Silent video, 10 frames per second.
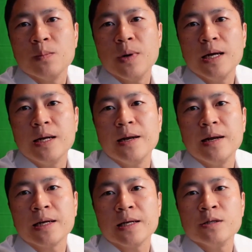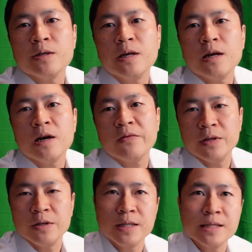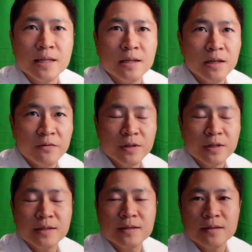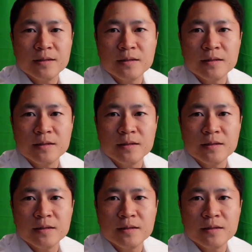but I can turn it off and you can see the difference.